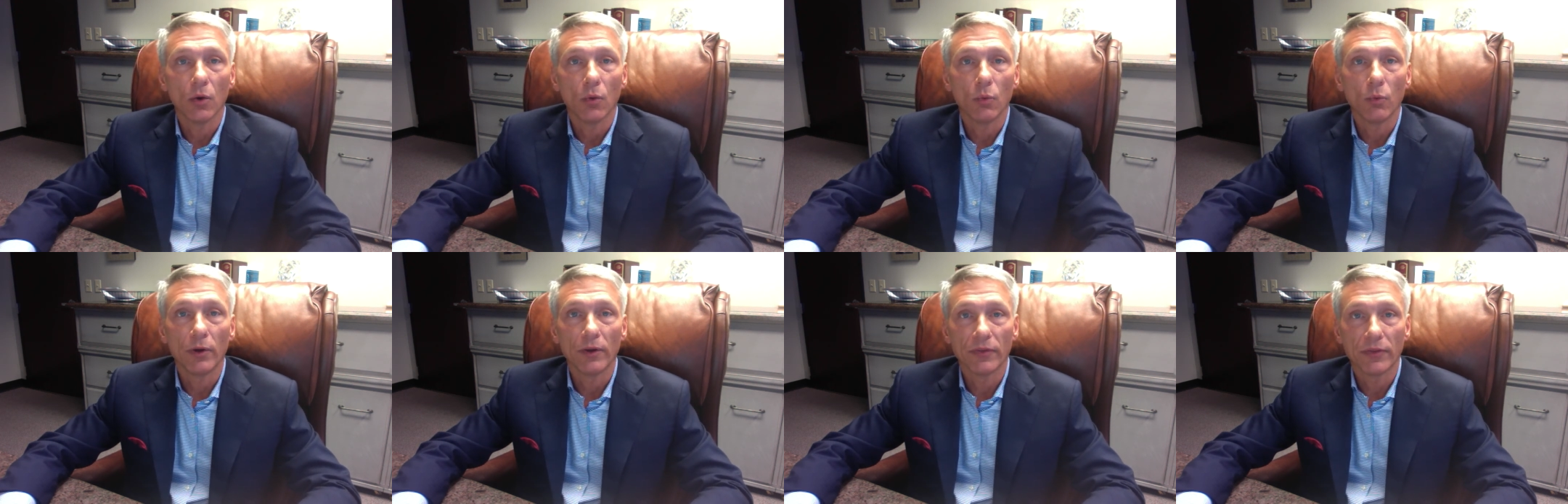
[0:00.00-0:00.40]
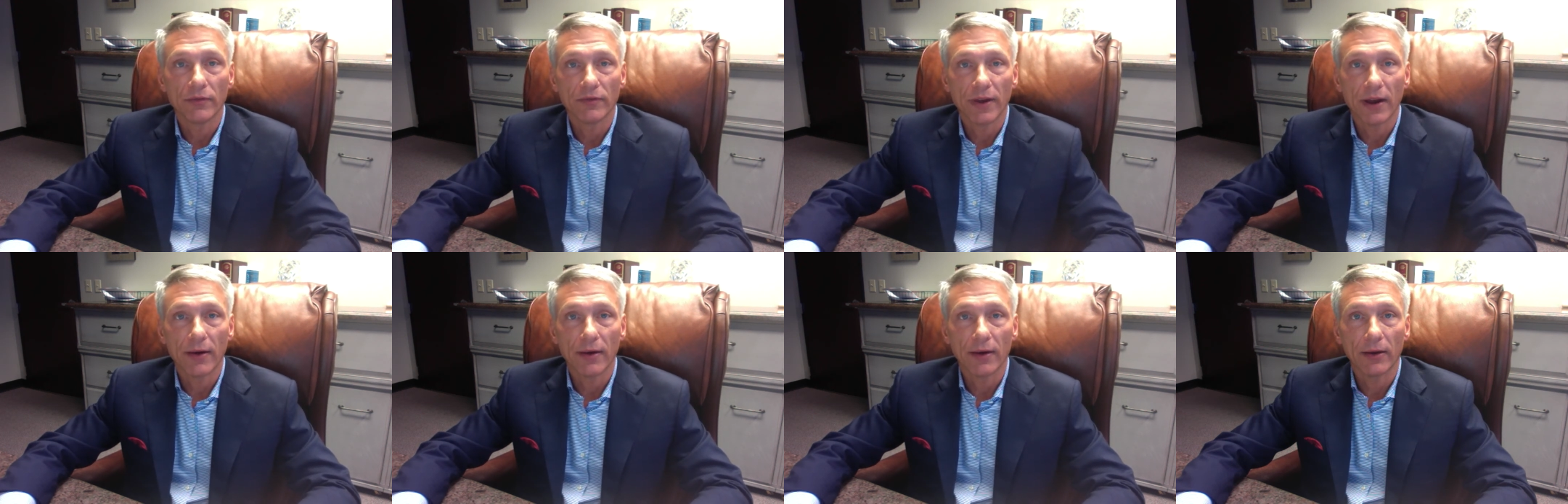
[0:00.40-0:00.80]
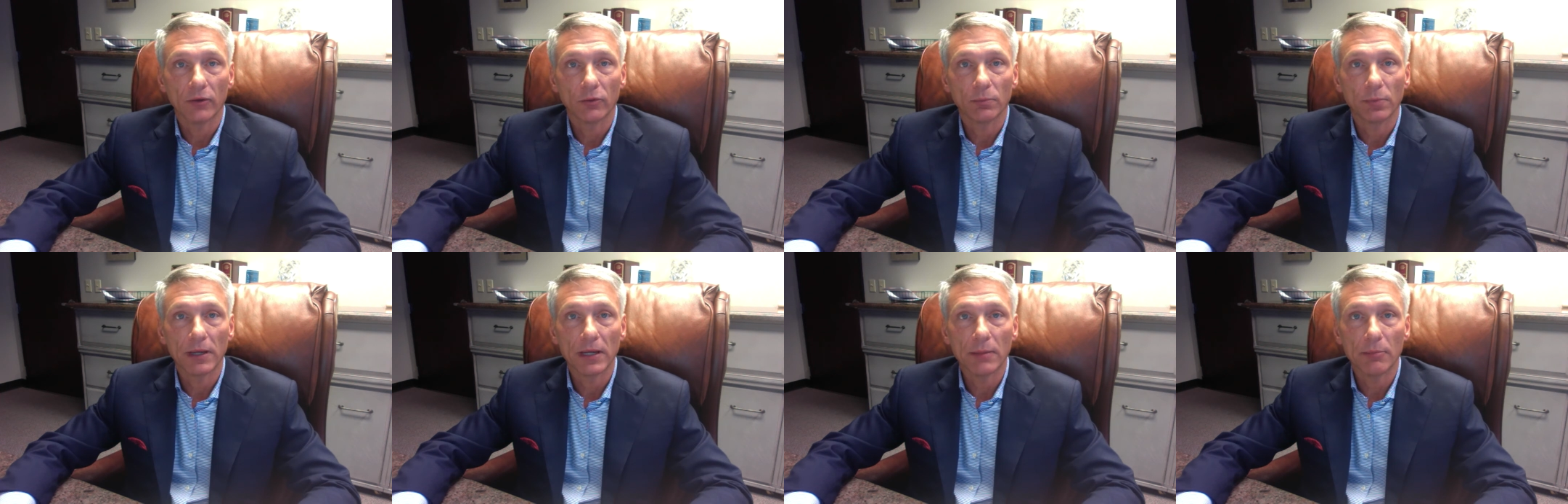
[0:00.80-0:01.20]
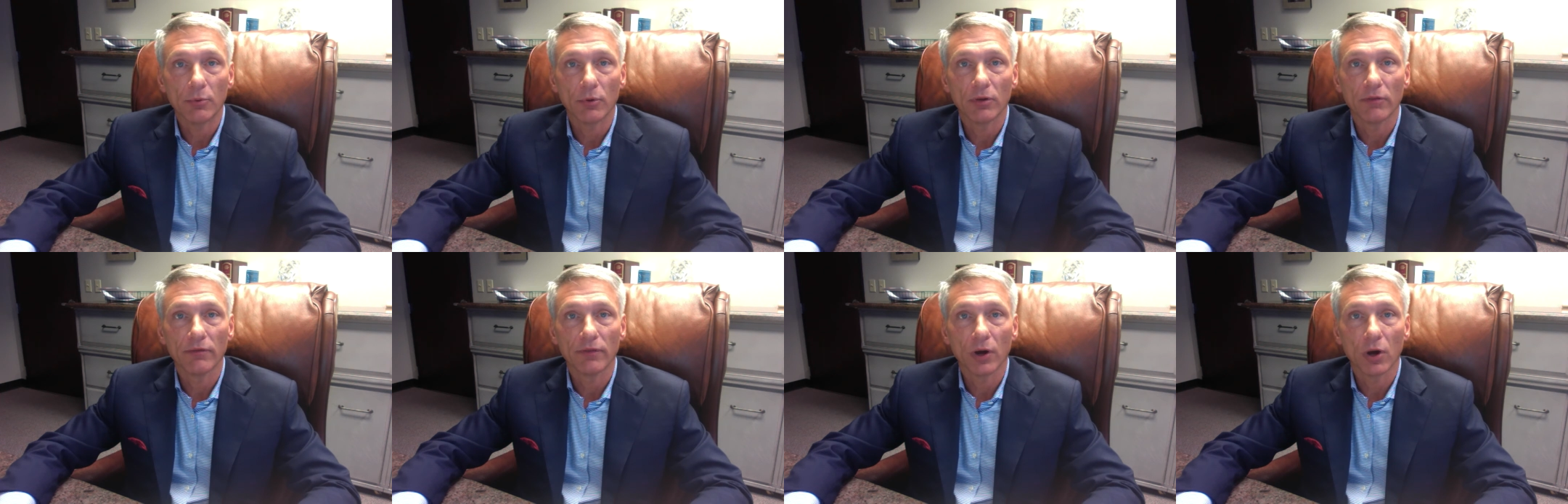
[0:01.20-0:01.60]
with the various
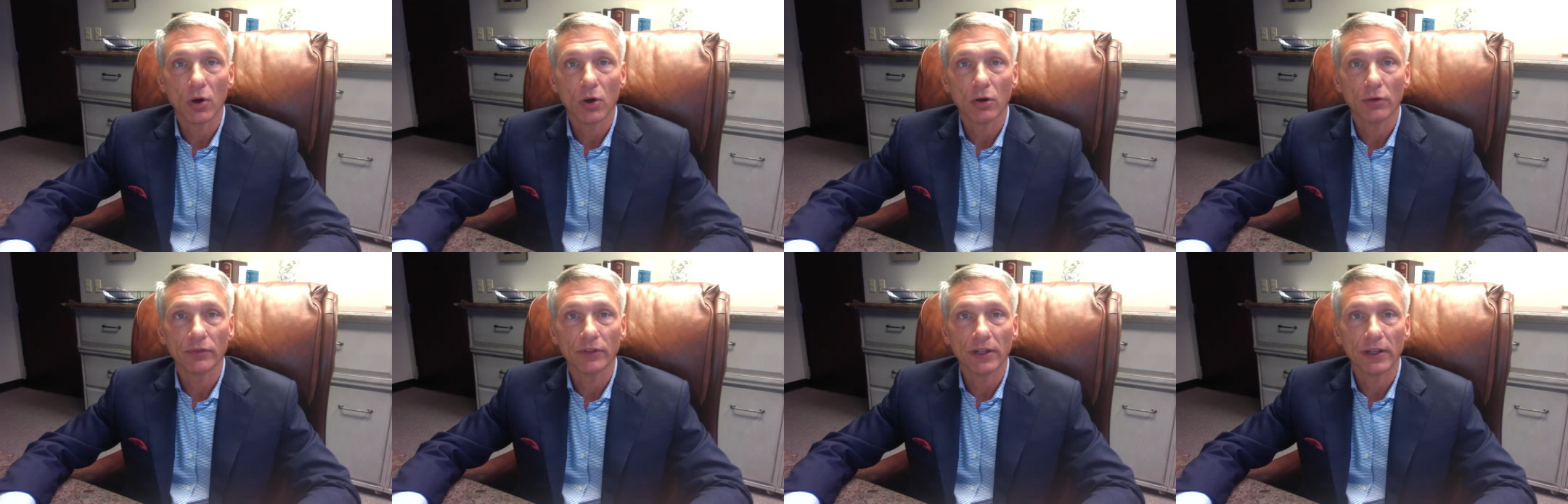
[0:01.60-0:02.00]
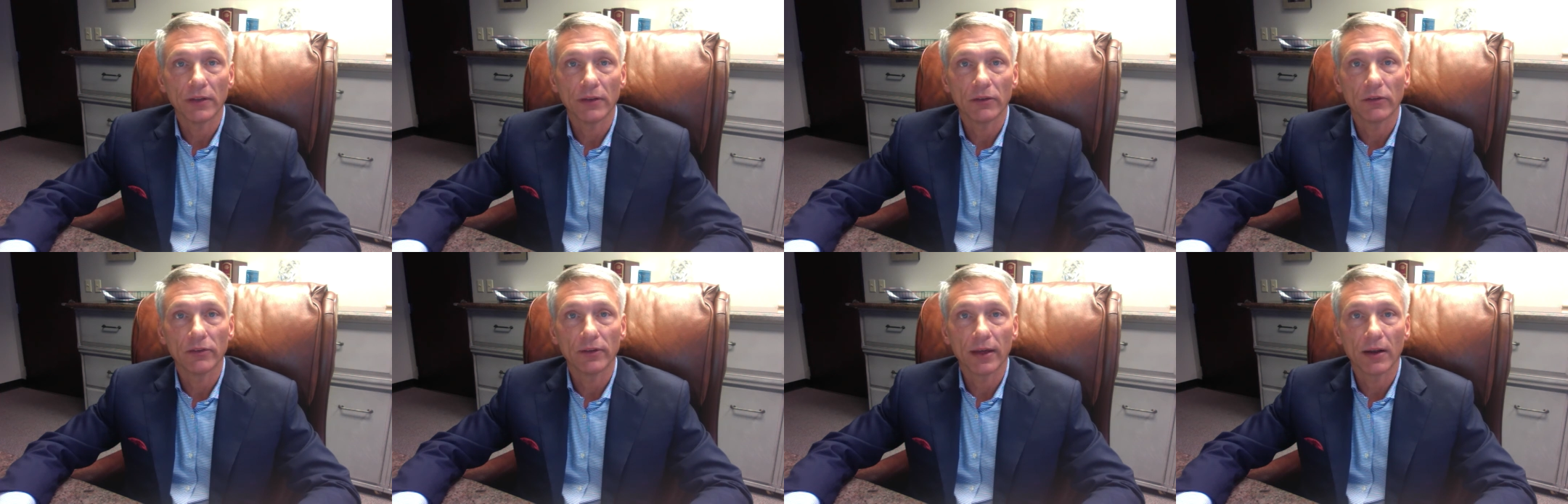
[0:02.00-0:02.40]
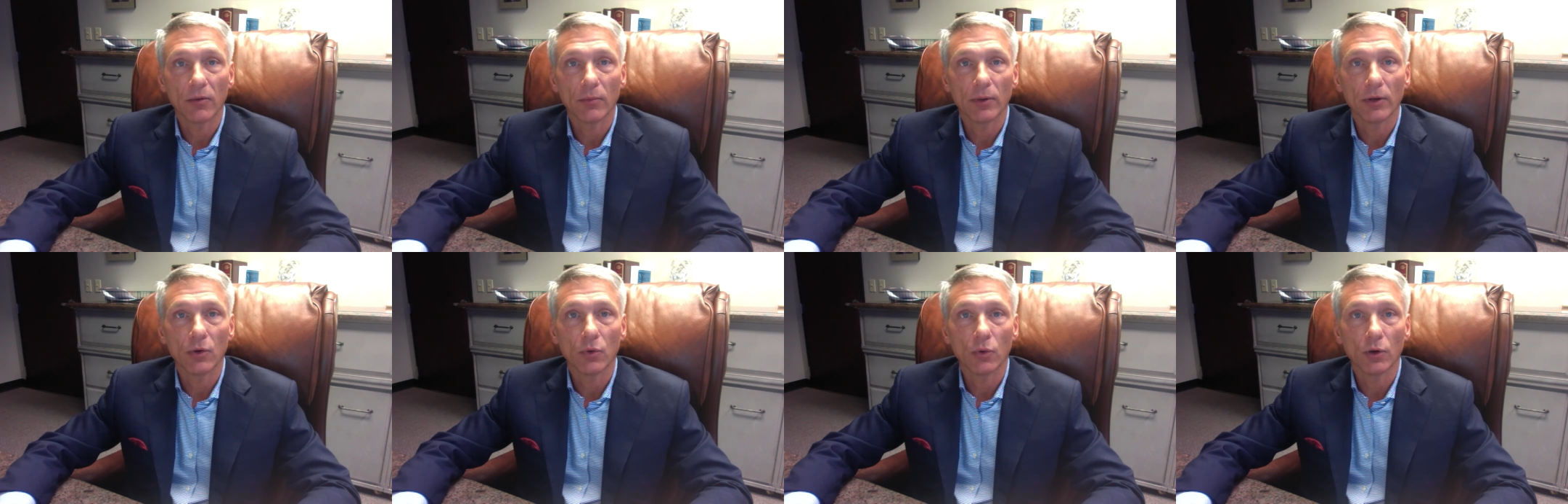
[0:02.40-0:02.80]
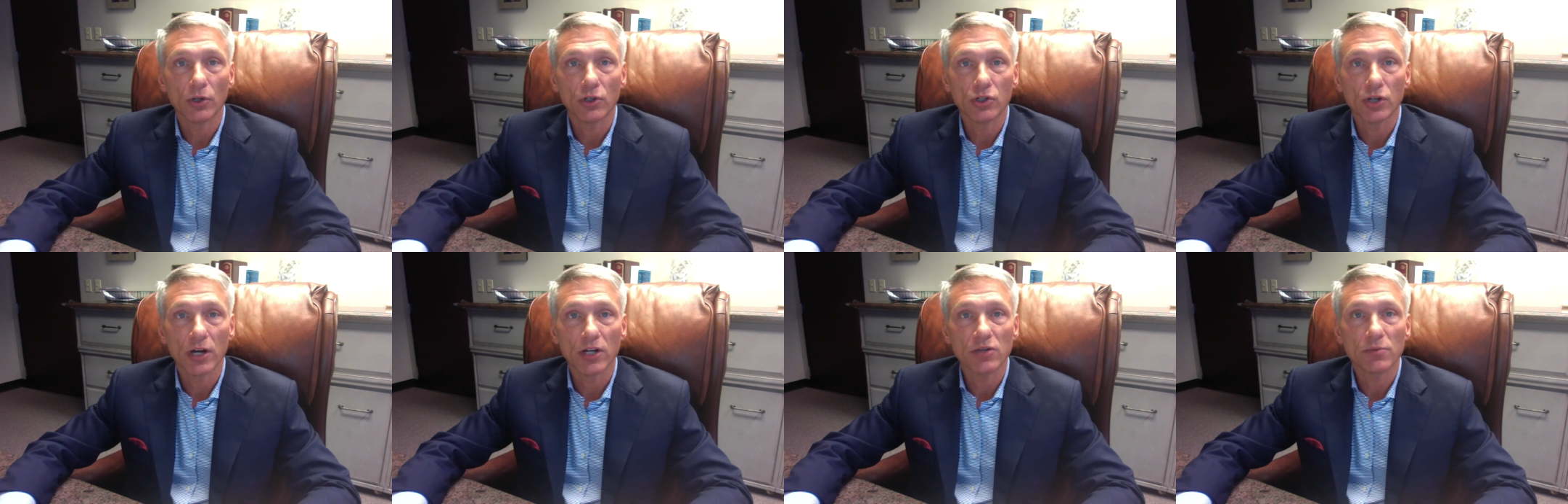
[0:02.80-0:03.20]
people involved in the settlement or
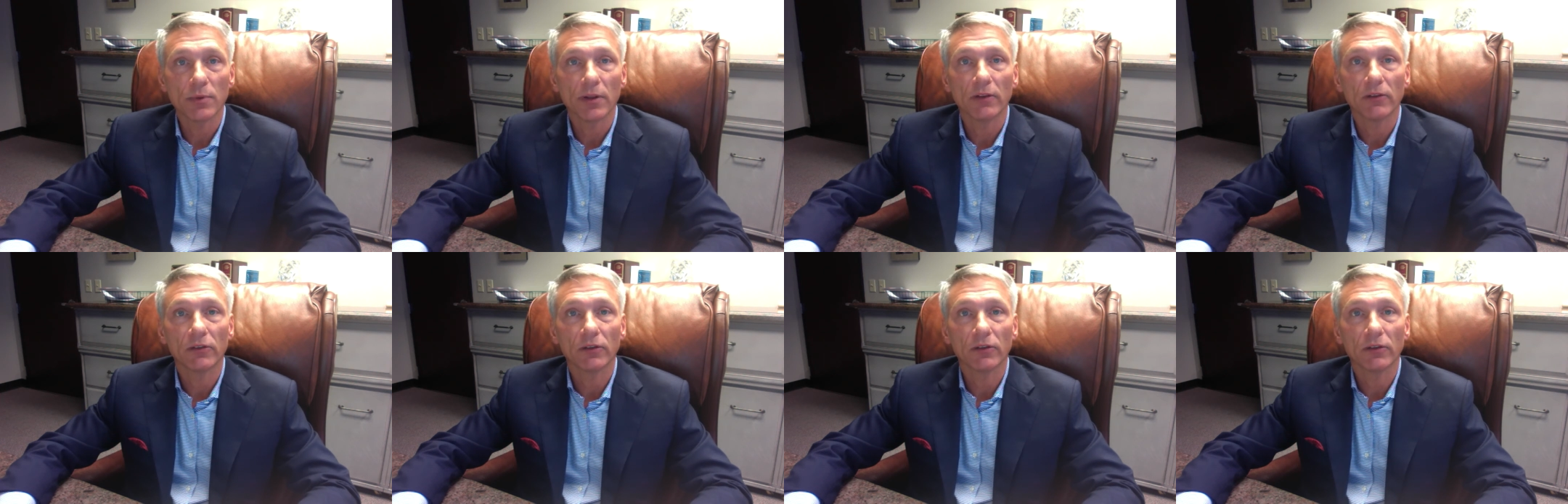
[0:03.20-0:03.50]
judgment,